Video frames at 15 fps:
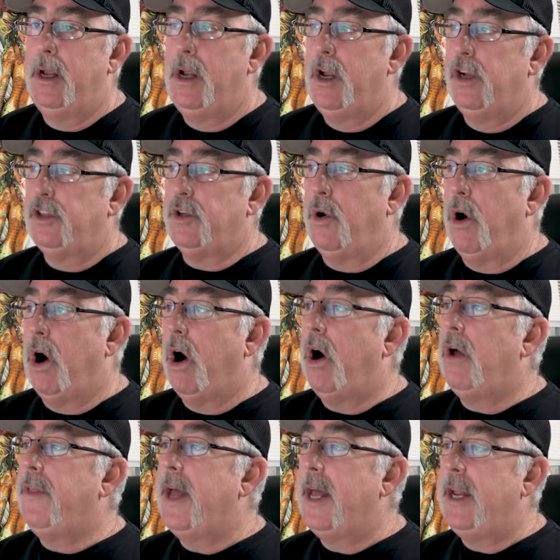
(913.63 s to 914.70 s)
So all
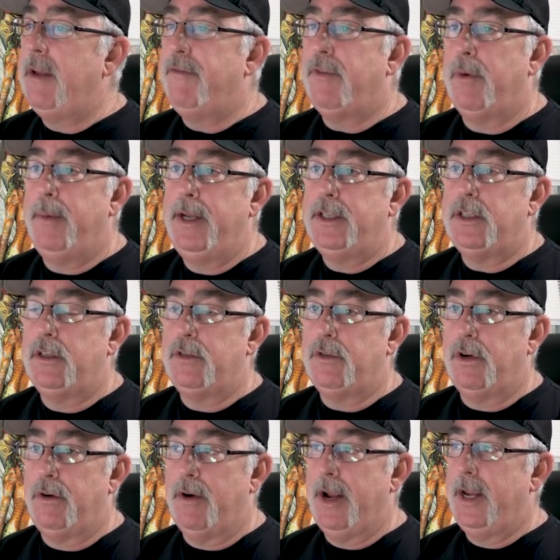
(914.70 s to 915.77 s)
that information's
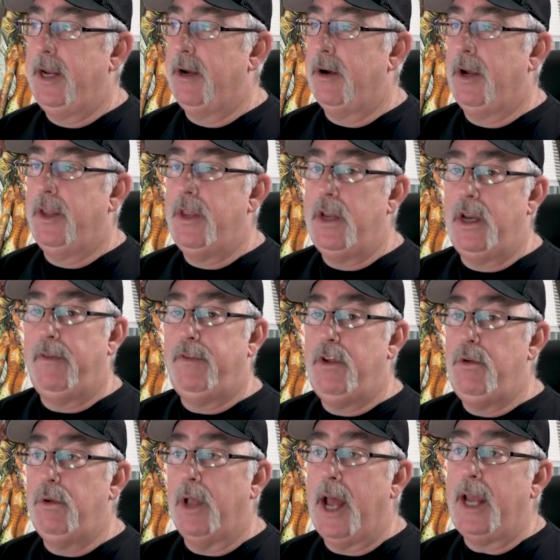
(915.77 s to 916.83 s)
right here. And then if
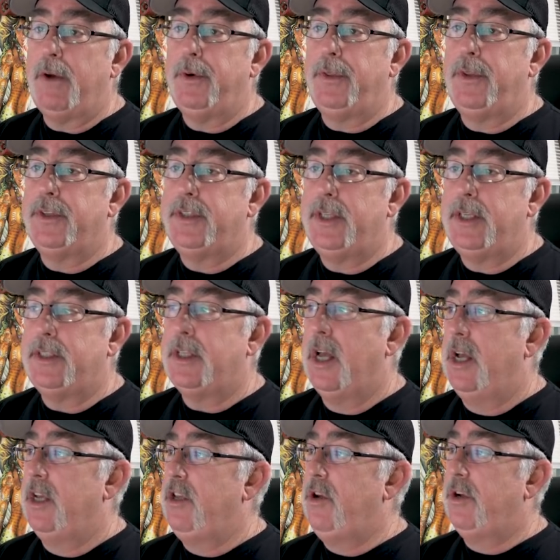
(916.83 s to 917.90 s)
you like what this is,
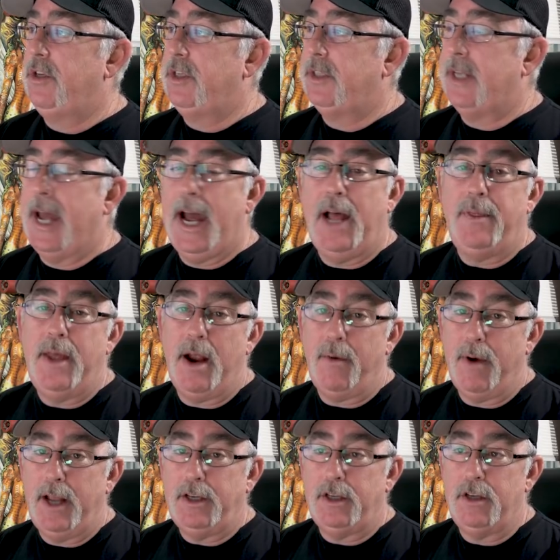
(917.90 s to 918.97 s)
you can just add that
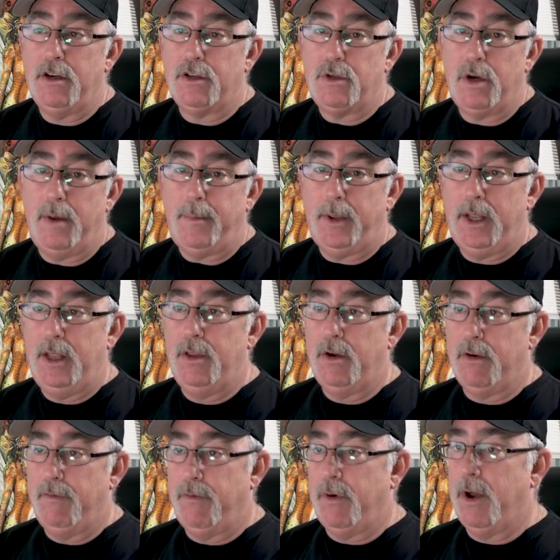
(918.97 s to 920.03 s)
right to your trip, either
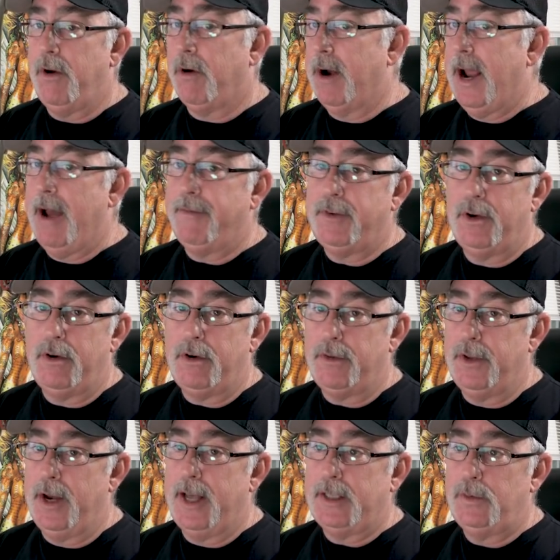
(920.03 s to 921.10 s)
in front or after the
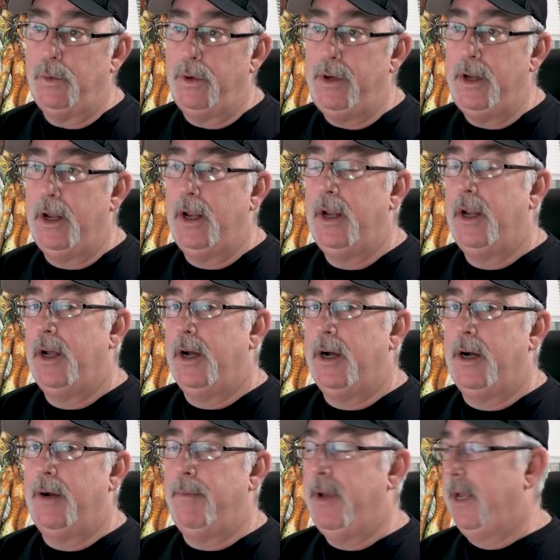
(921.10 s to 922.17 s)
next one.
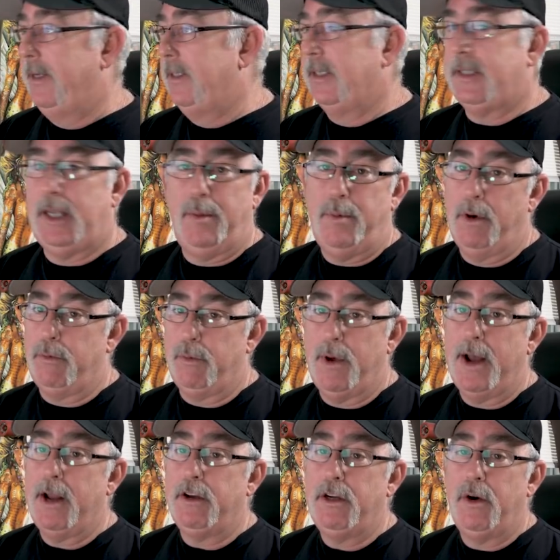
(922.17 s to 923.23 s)
And just keep
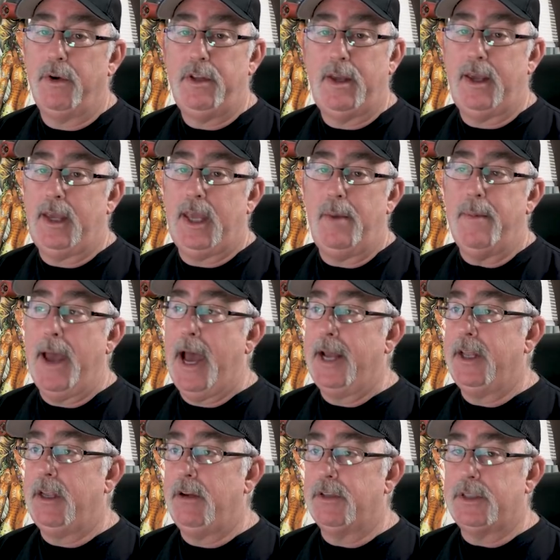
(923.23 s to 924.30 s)
right on going. You can keep
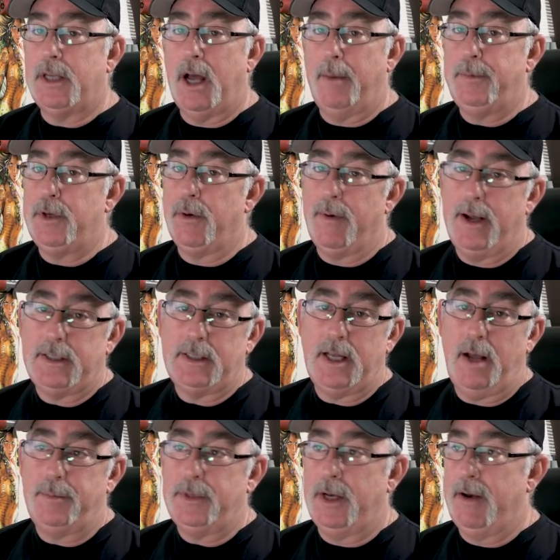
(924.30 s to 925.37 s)
adding your stops, your rest
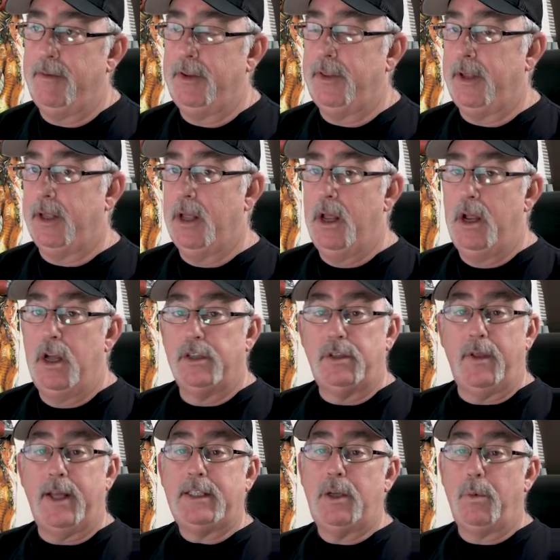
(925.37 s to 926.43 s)
stops and everything. So
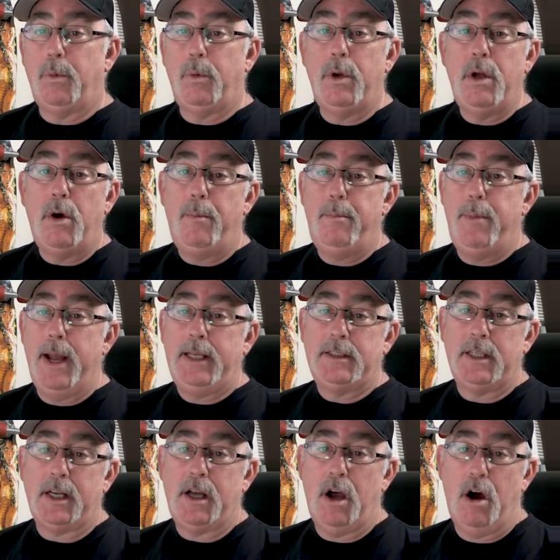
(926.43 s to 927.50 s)
that's a real
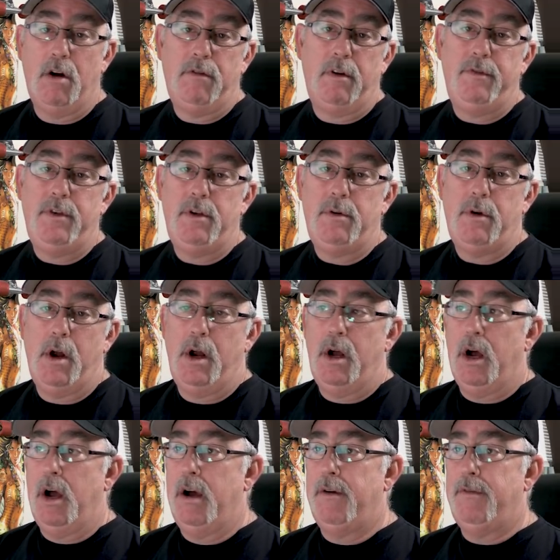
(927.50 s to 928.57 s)
basic overview
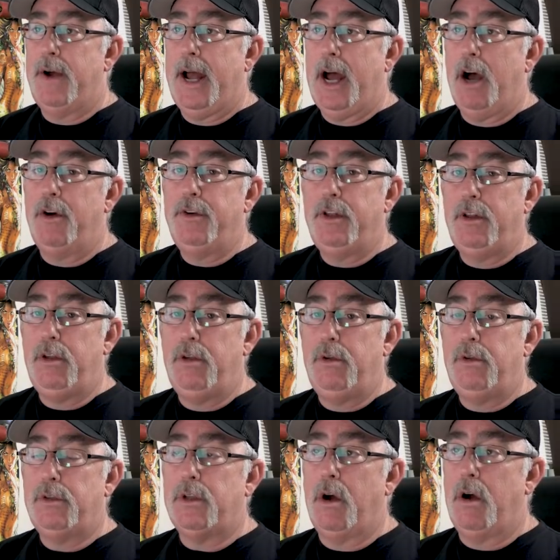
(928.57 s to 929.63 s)
of how to
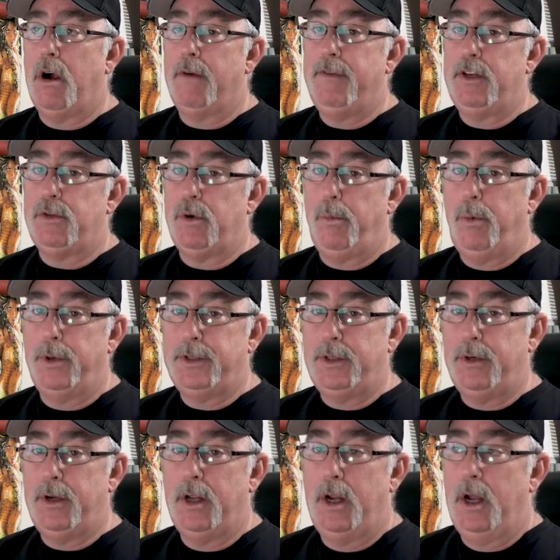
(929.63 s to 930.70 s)
use RV Trip
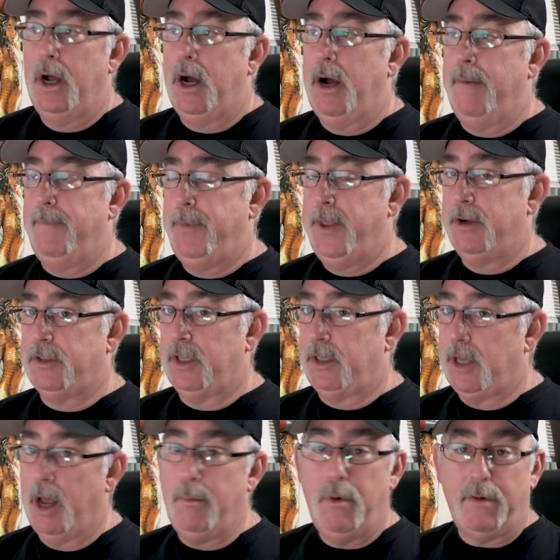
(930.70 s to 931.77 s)
Wizard. There's a
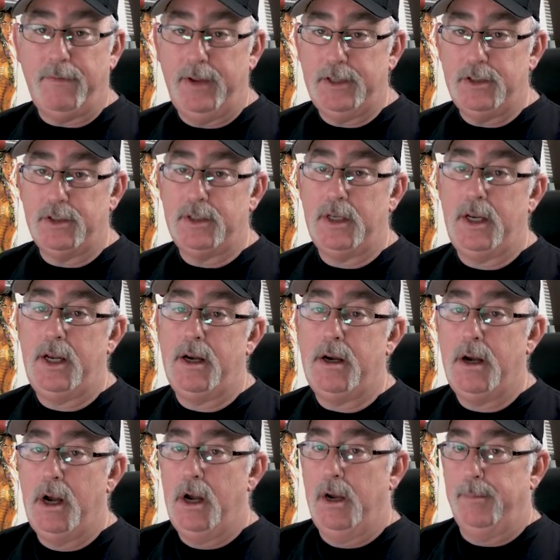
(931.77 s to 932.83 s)
ton more features in here,
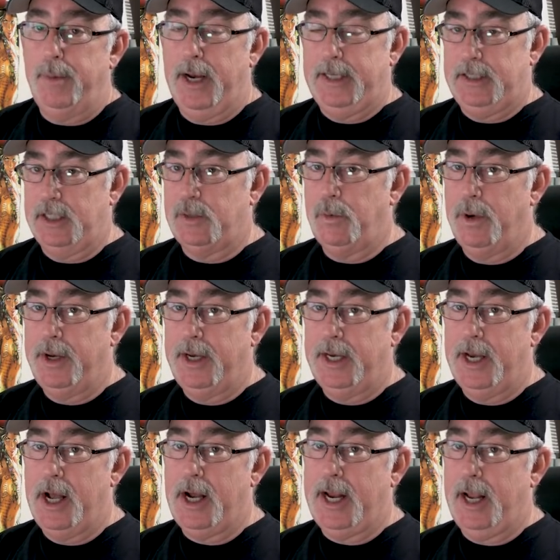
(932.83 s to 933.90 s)
but I just wanted to
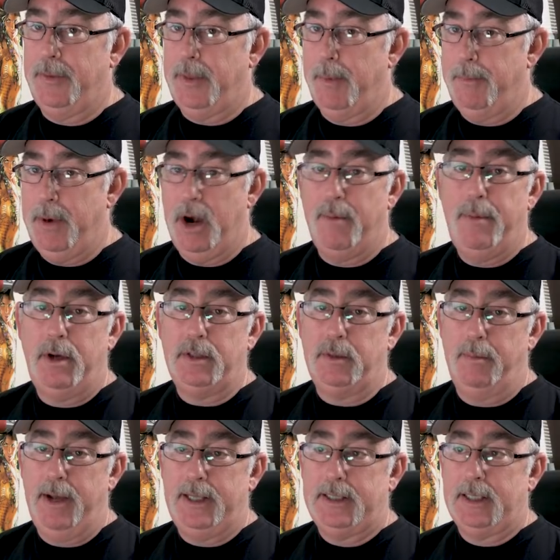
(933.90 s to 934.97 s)
knock out the bare bones
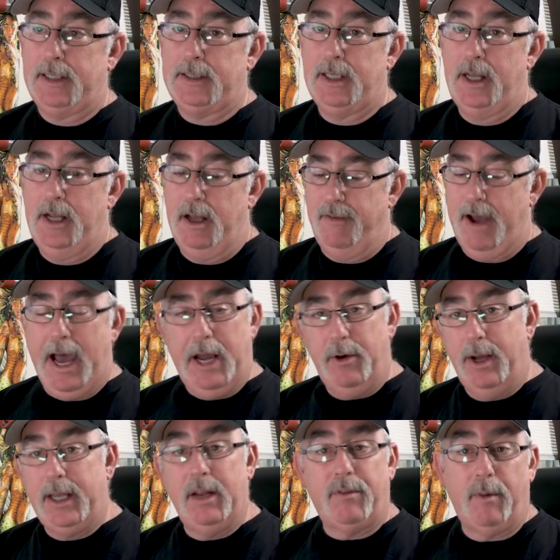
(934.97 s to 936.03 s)
basics of how do
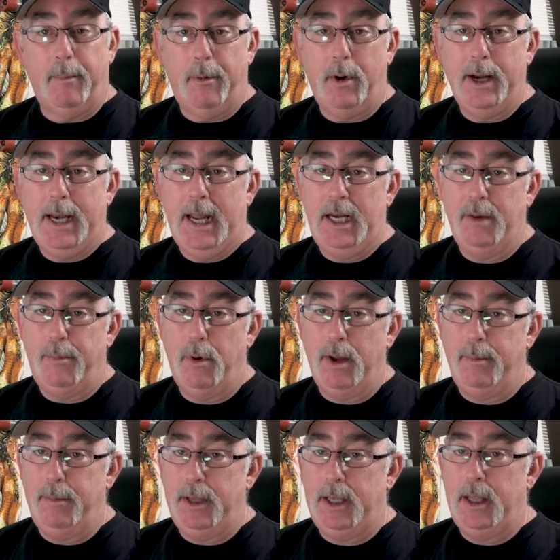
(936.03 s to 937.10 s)
I get from point A to
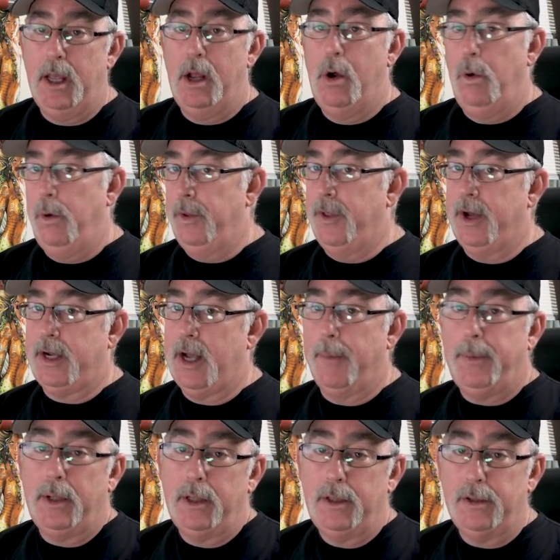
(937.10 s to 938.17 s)
point B with a
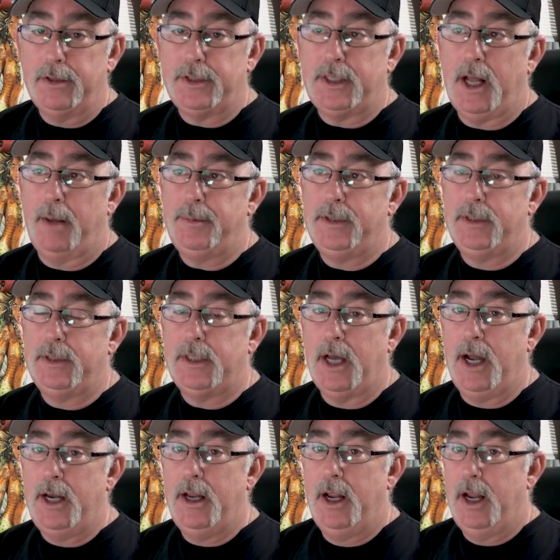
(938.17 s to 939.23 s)
couple of little stops
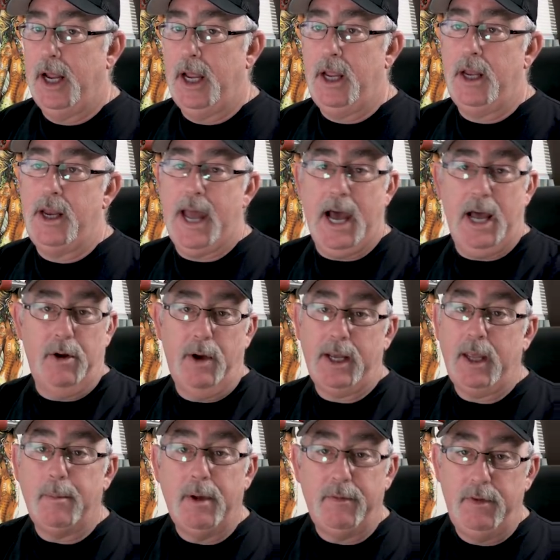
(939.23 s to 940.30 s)
inside, and how do I
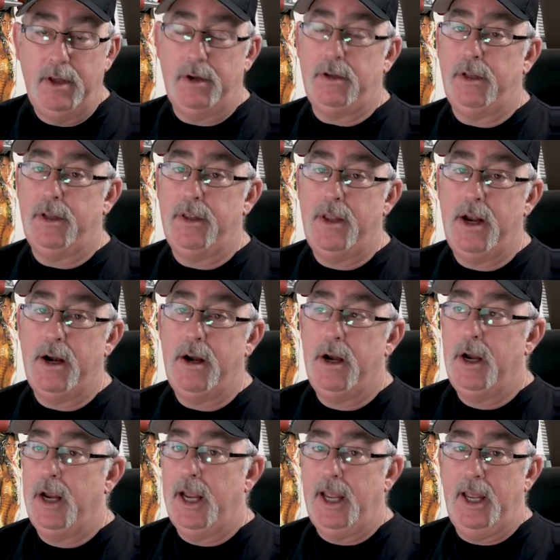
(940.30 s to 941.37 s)
get my vehicle in there,
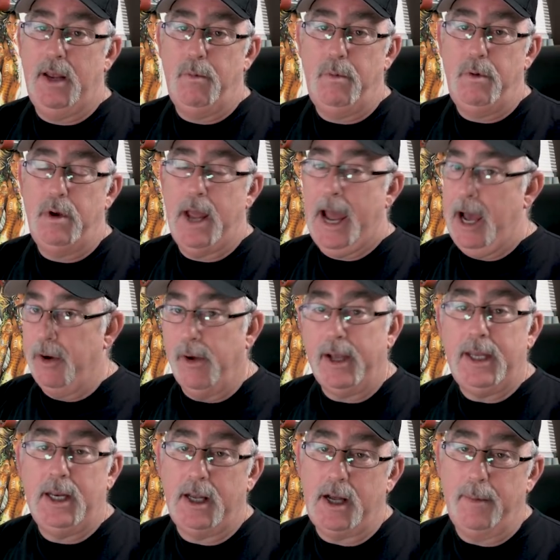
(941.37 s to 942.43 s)
and how do I
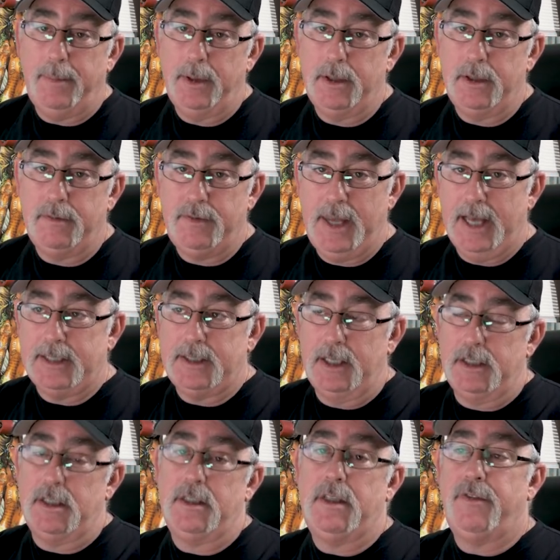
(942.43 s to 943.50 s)
get a couple of gas
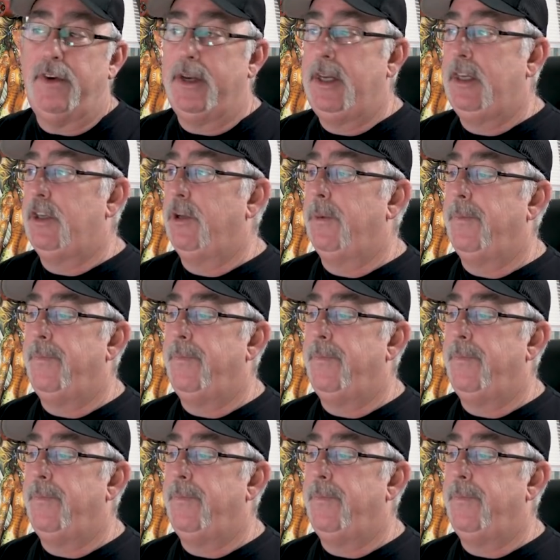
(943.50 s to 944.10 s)
stations if I need to.